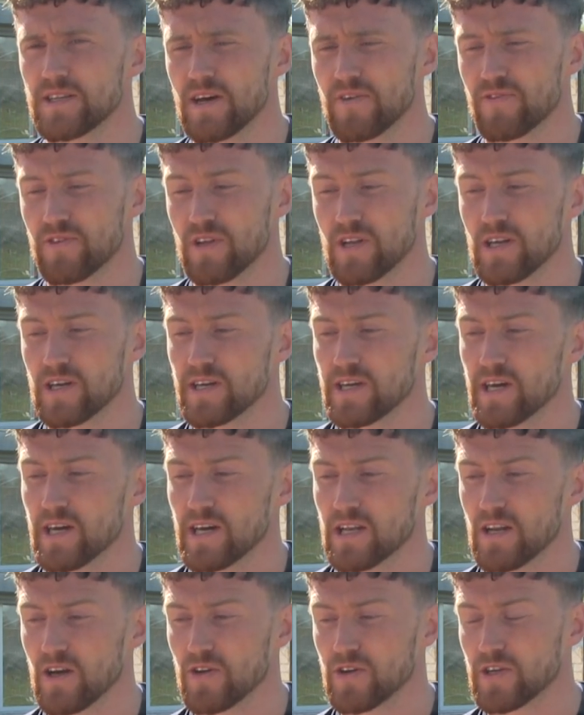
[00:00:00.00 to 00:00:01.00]
Definitely,
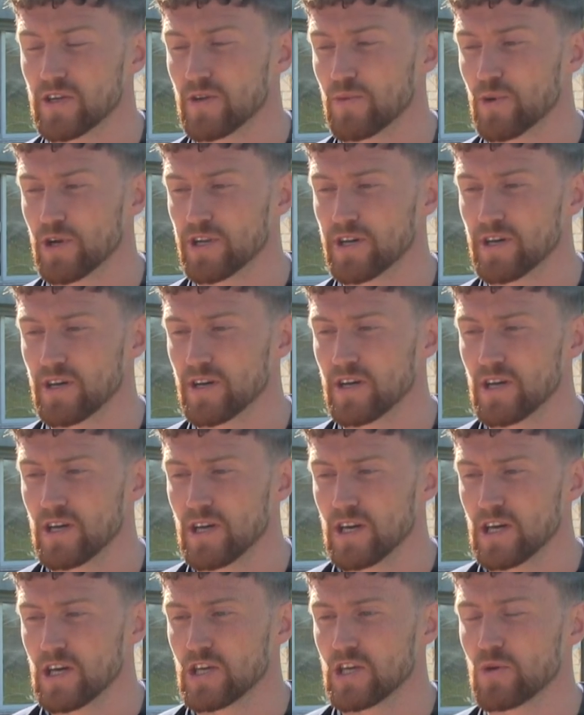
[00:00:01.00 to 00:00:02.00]
yeah. Like, you want
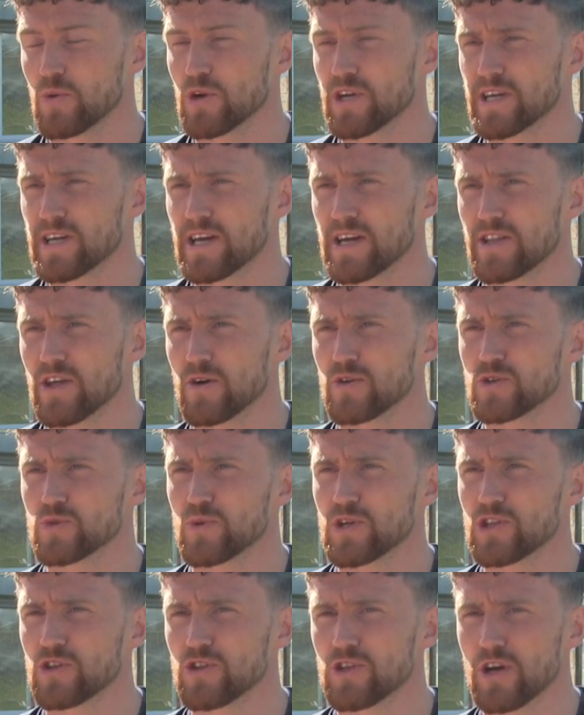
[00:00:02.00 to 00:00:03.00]
to get those
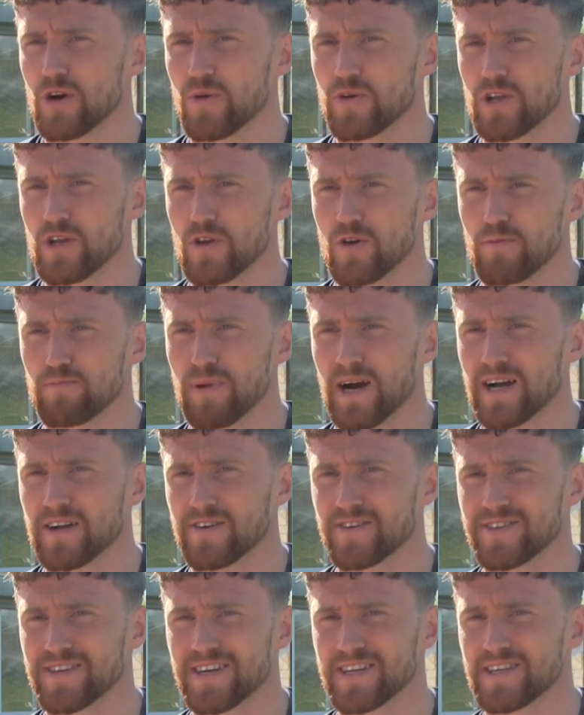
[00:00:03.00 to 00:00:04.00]
wins. You don't want to look
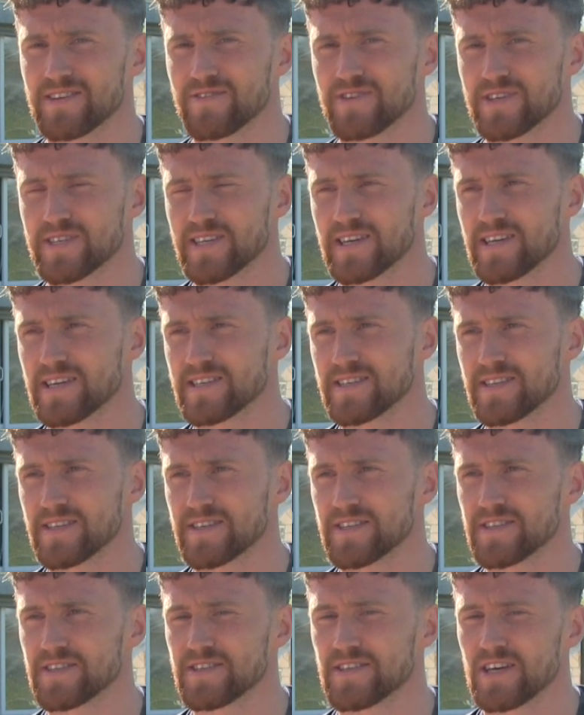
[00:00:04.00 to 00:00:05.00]
back on the end of a
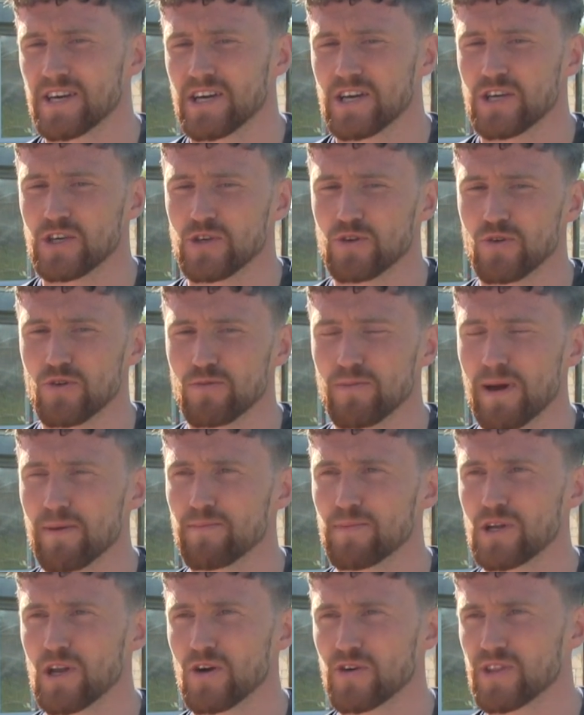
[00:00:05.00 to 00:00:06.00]
season and you
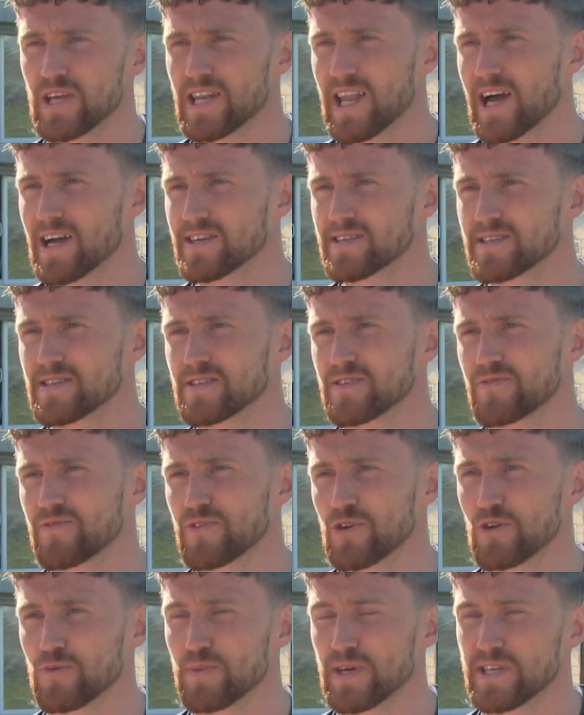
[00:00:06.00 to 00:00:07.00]
remember like the last
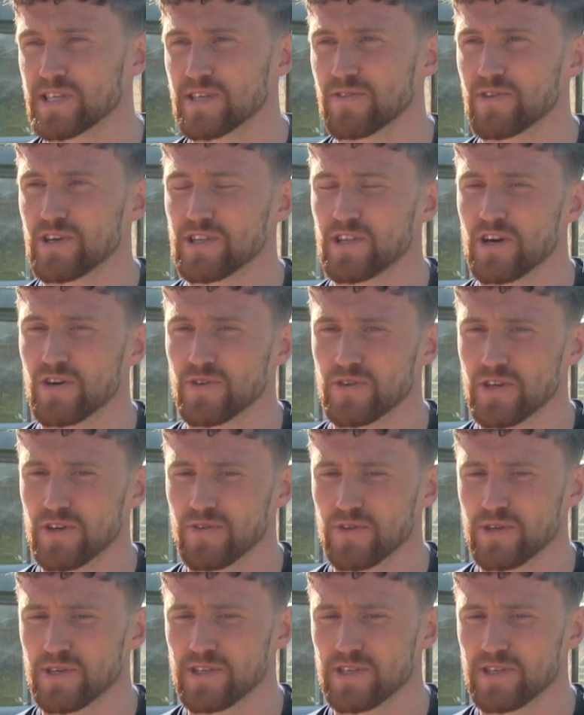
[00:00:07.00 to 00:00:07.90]
few bits of it, don't you?